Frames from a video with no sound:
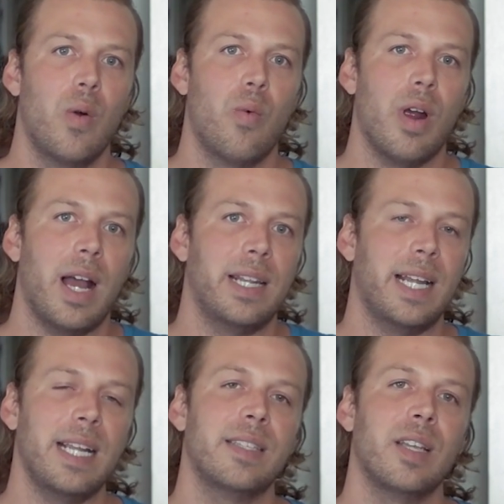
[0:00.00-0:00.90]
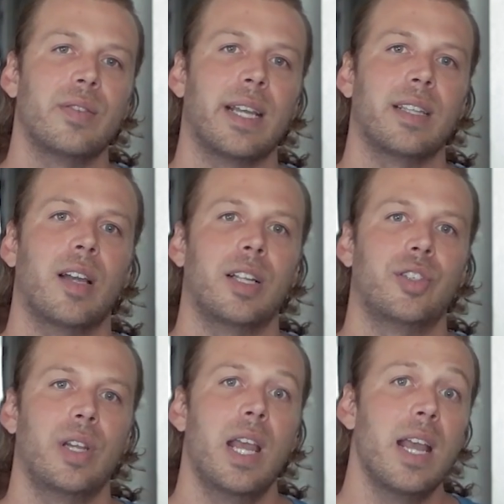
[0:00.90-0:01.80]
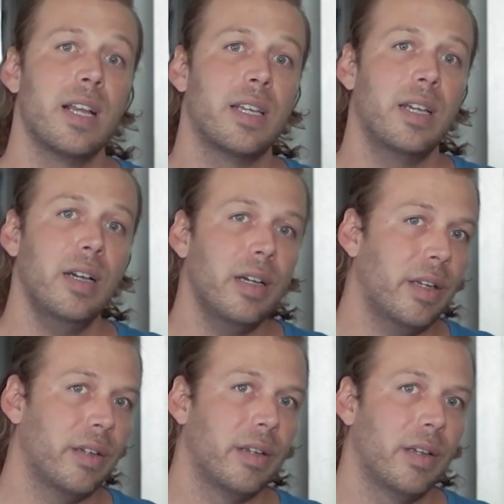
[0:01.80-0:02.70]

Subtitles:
where a light sail technology could